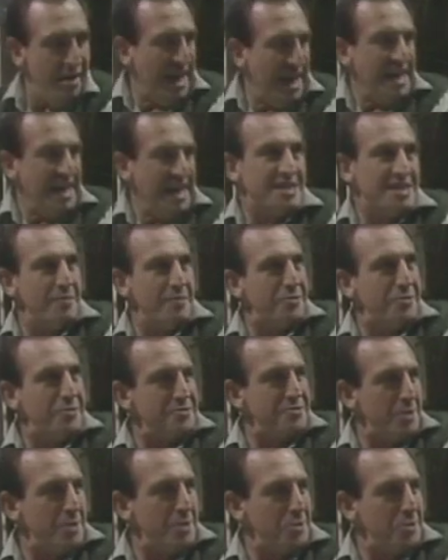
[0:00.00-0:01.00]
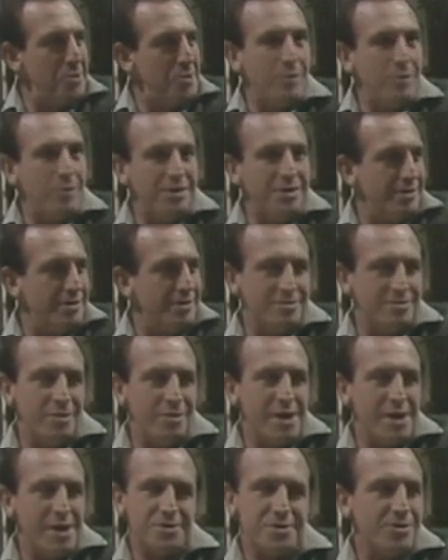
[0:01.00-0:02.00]
Eat him? Of course I wouldn't eat. We don't
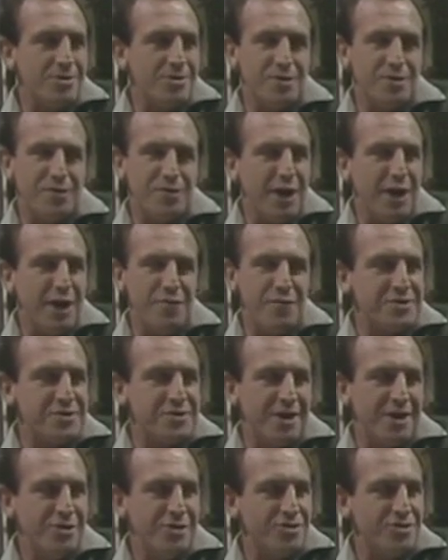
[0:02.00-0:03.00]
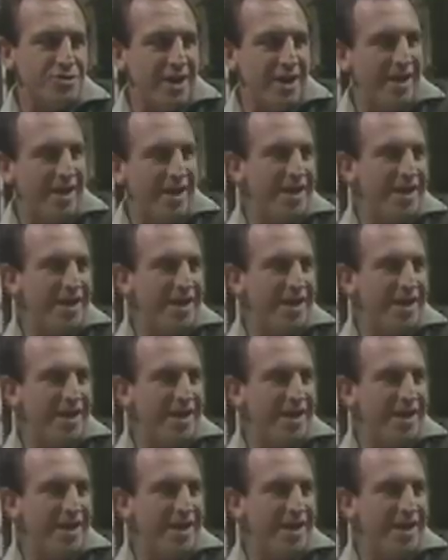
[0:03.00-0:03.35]
do that sort of thing in this country.